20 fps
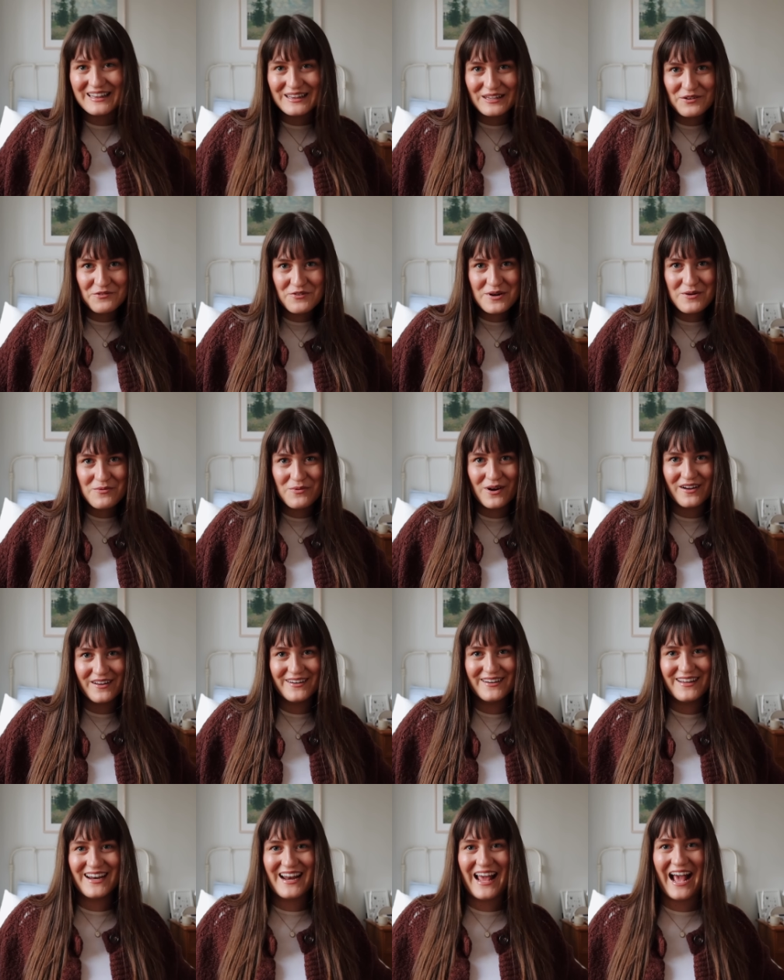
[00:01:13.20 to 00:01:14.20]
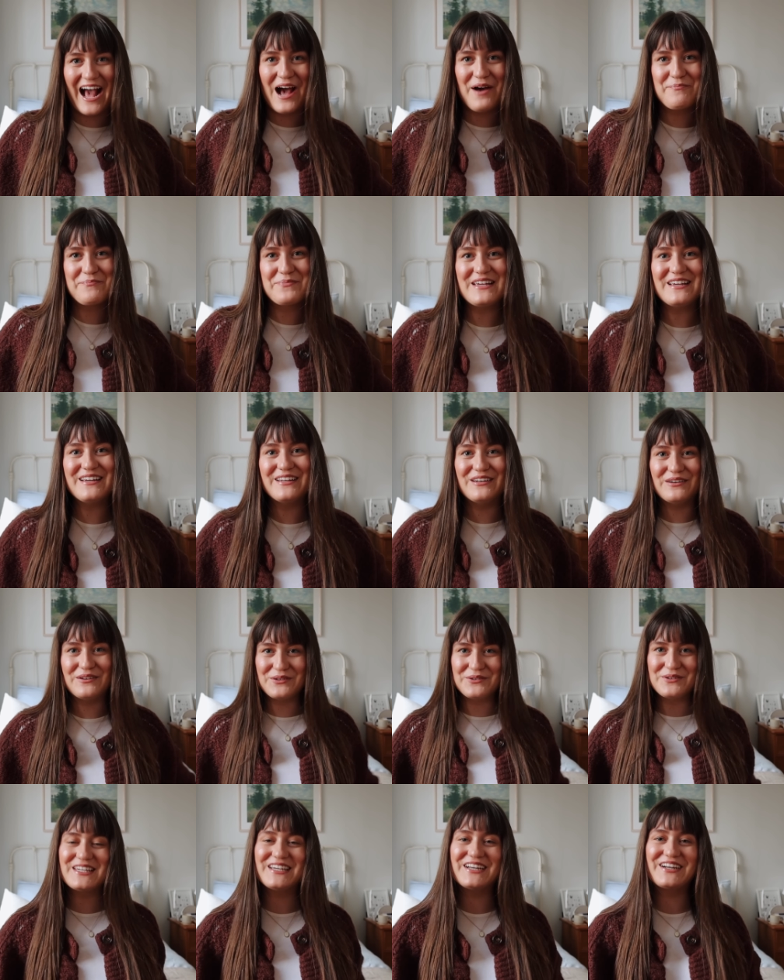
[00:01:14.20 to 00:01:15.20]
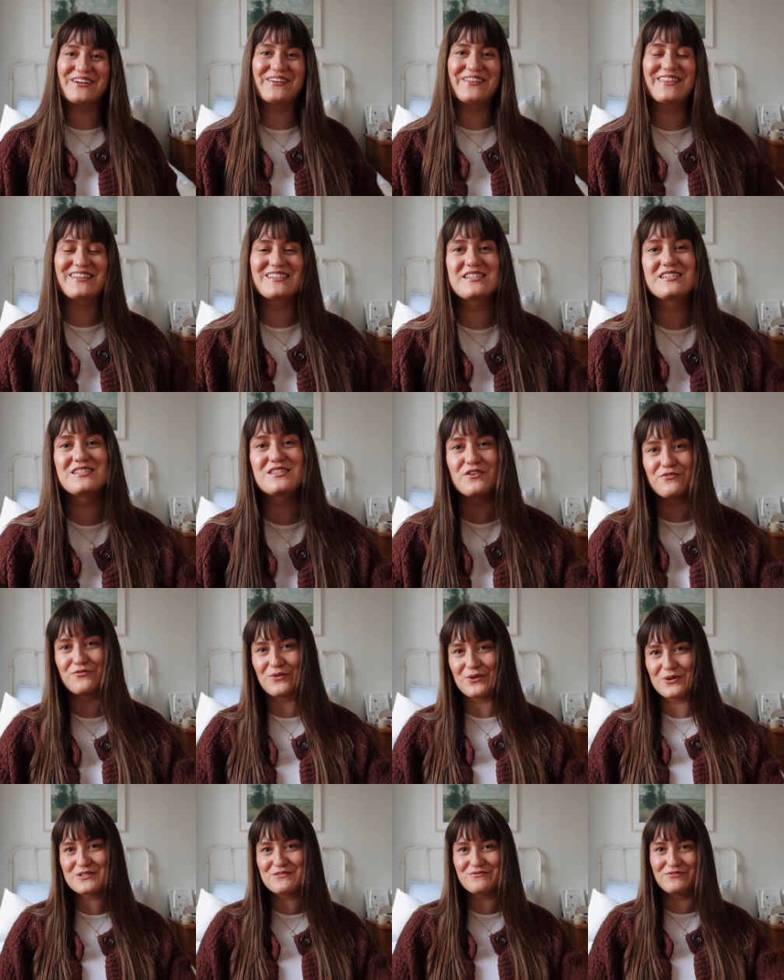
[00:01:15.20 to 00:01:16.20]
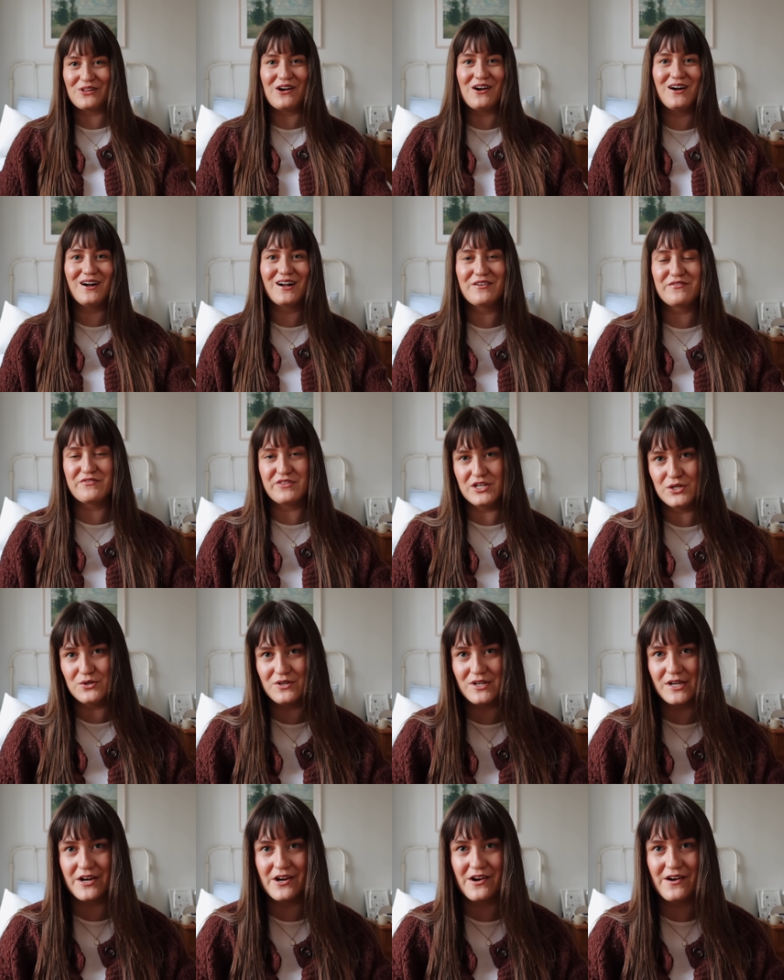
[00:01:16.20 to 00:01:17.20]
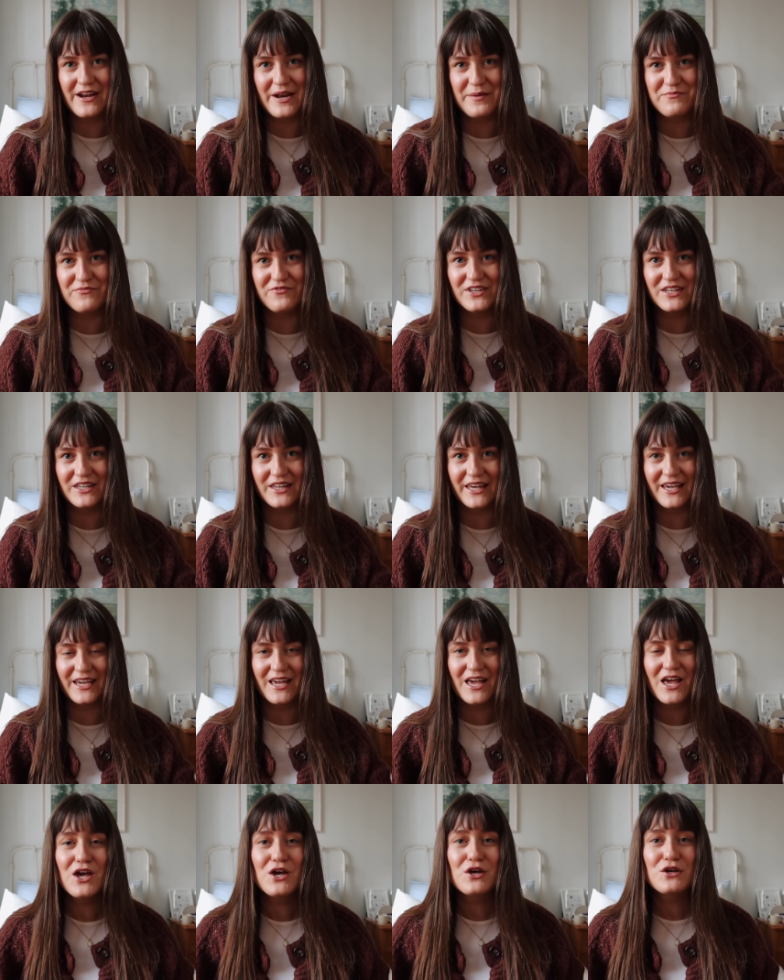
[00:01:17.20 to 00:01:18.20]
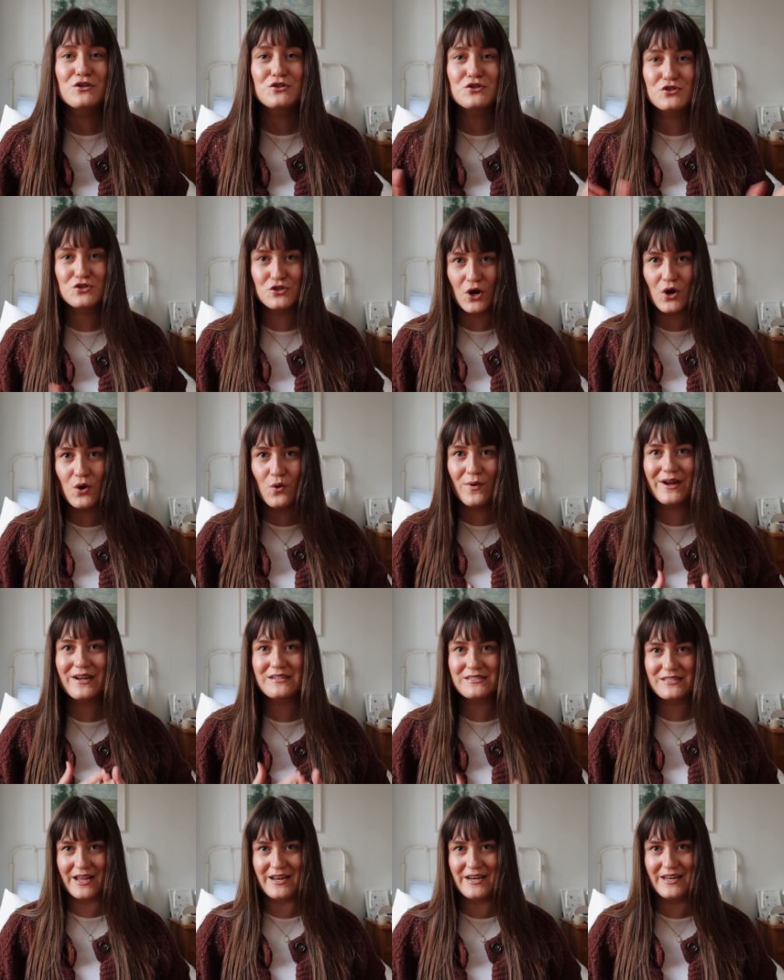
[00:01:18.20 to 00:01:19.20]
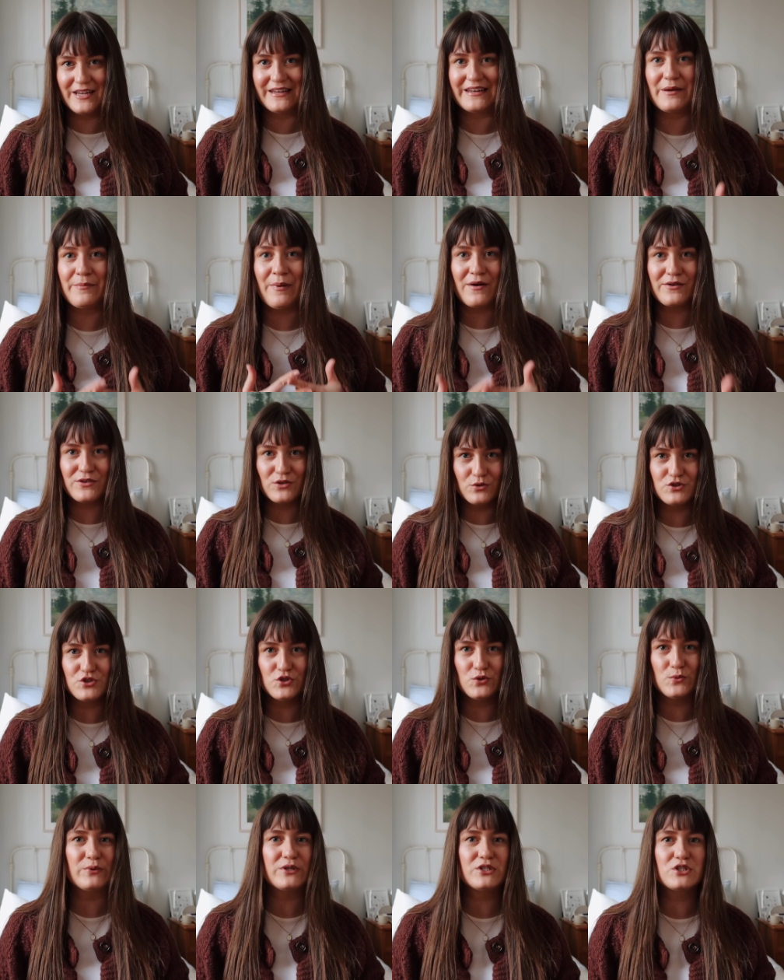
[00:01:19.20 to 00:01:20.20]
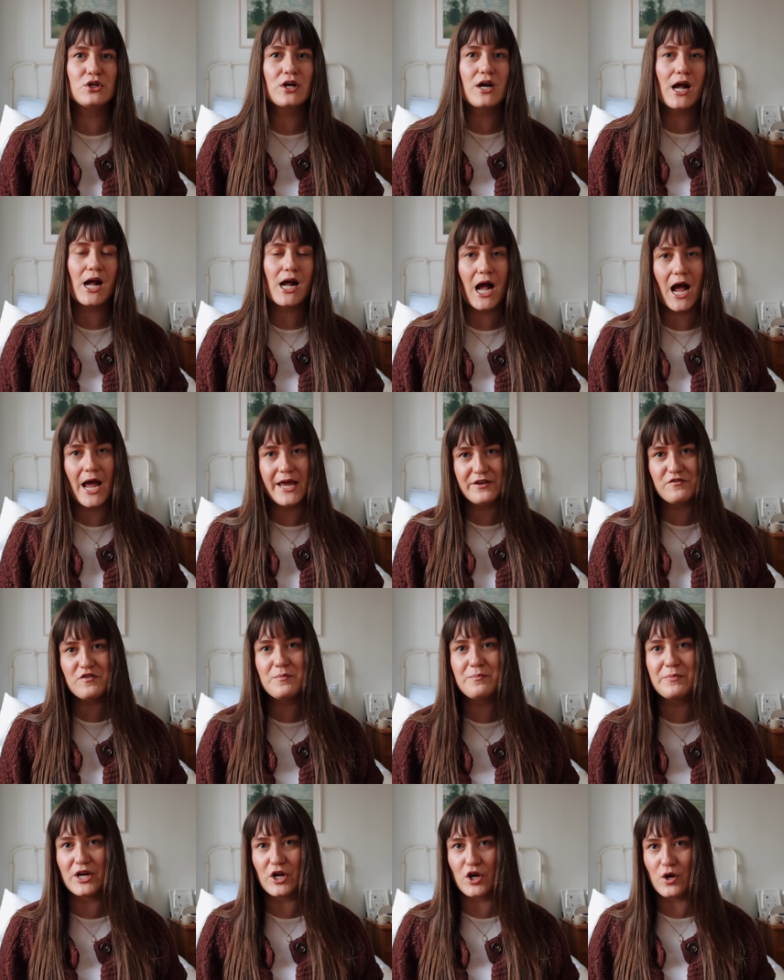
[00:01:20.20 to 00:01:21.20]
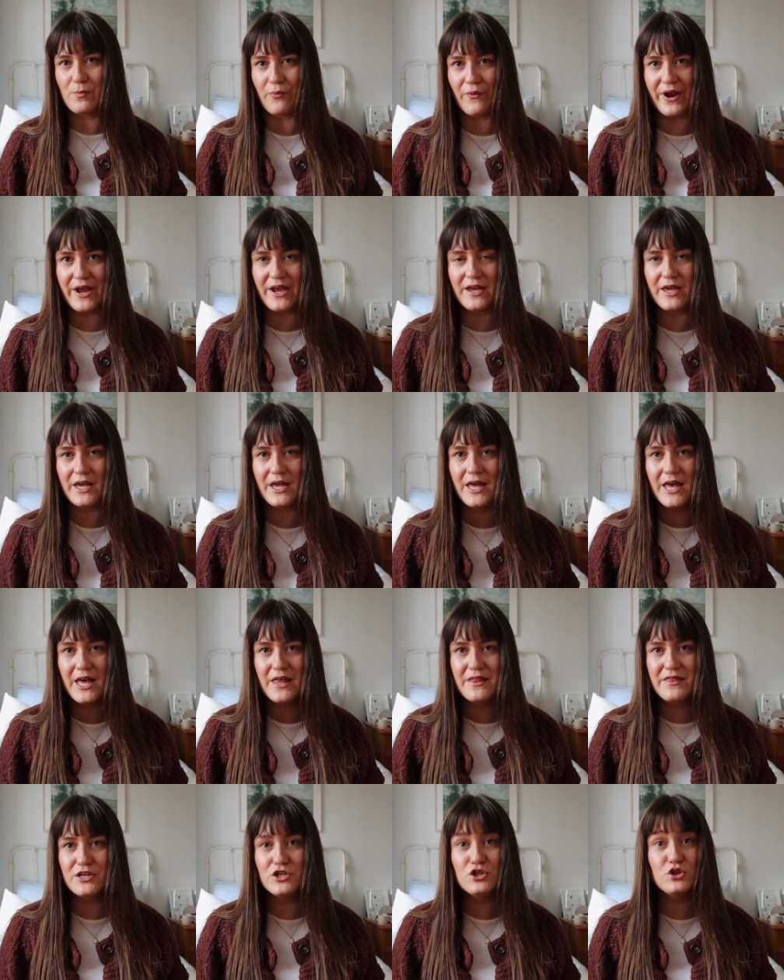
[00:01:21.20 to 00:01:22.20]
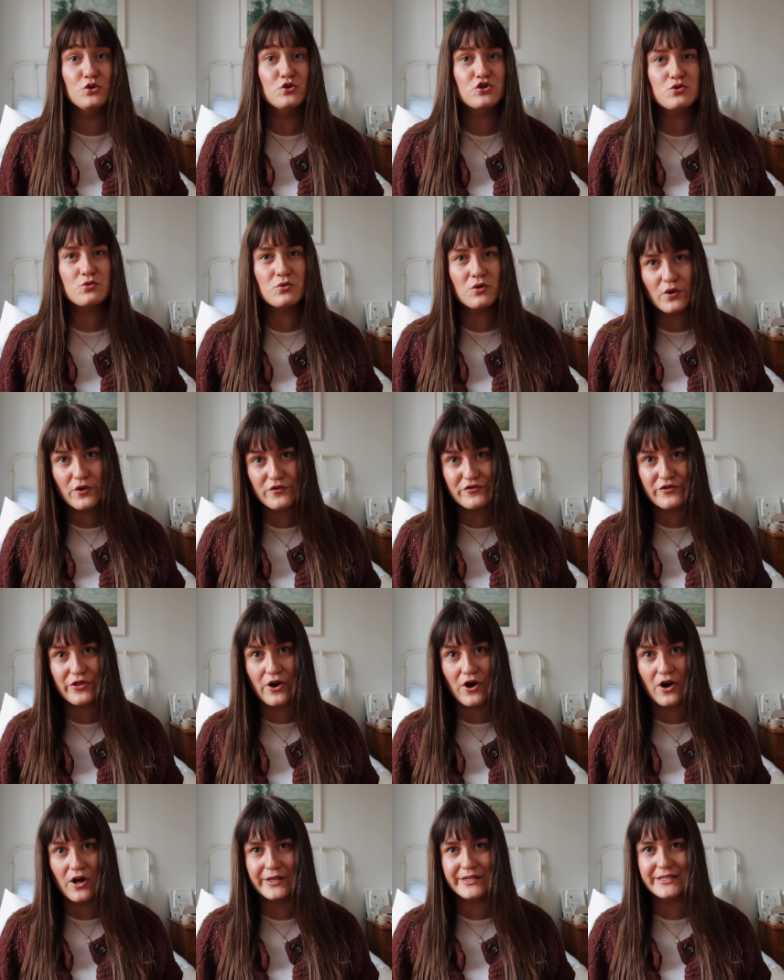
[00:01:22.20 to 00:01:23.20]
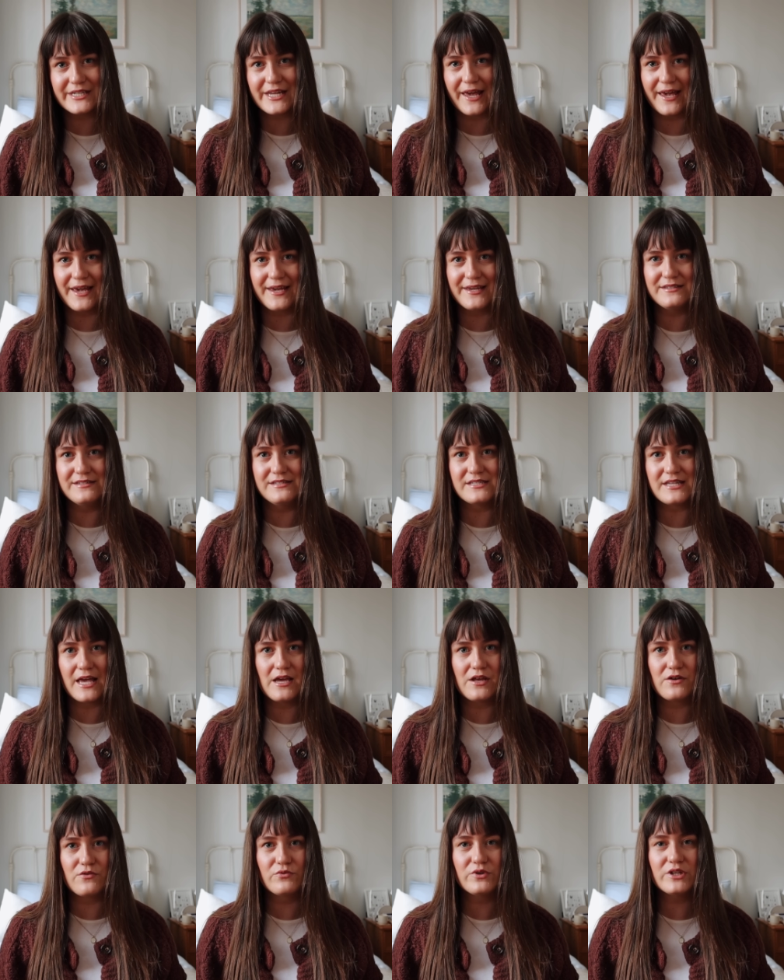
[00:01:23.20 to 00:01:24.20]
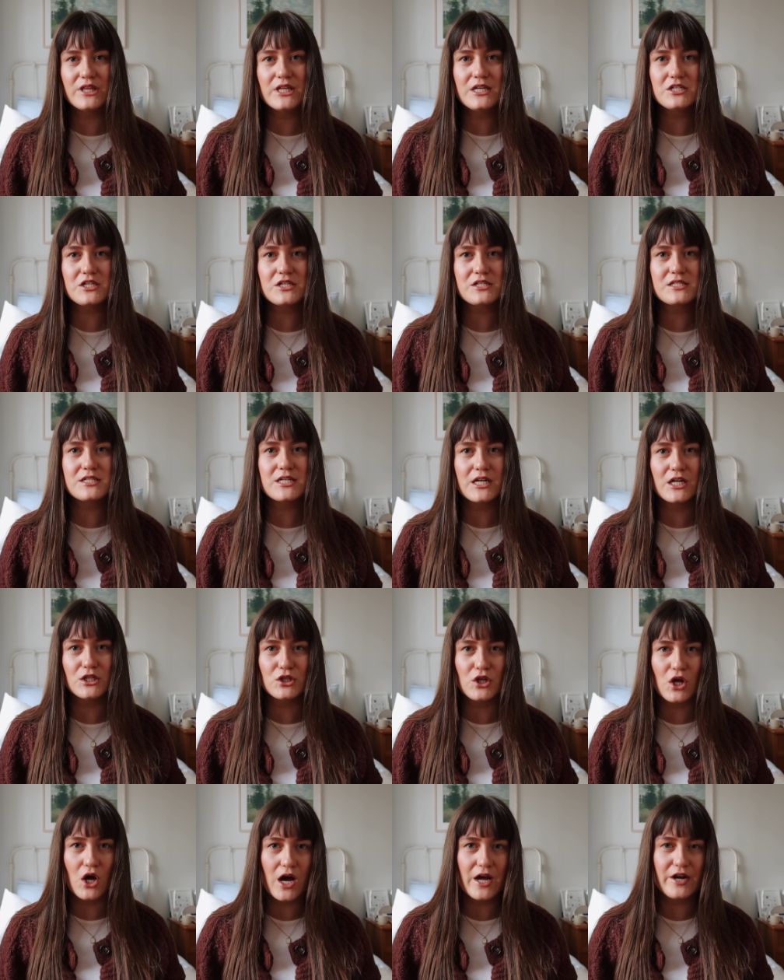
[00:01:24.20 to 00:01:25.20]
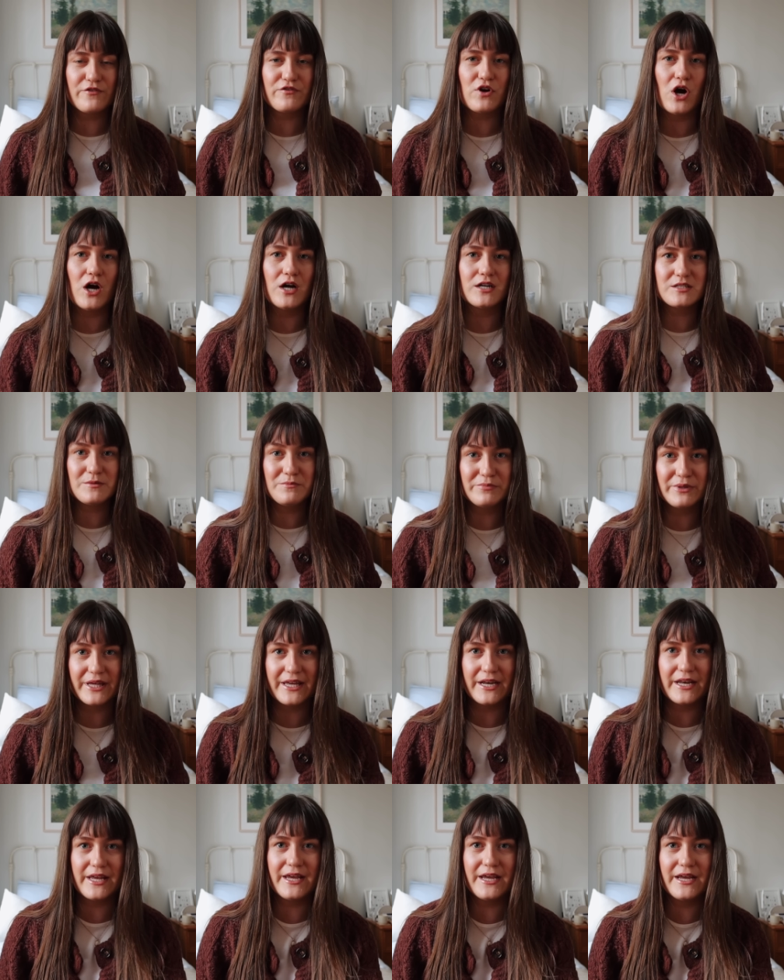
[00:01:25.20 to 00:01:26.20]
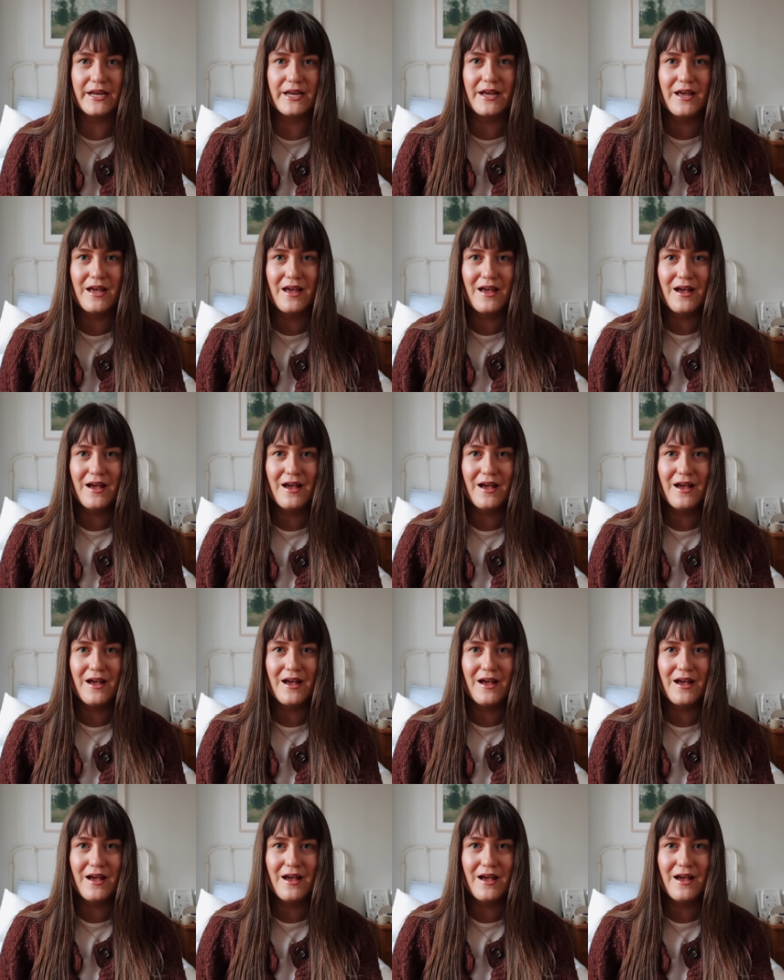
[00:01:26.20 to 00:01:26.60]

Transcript: hello everyone and happy new year. This is the first vlog of the new year and I'm feeling so excited about YouTube. We took kind of a bigger break than usual over the holidays and really just did a lot of contemplating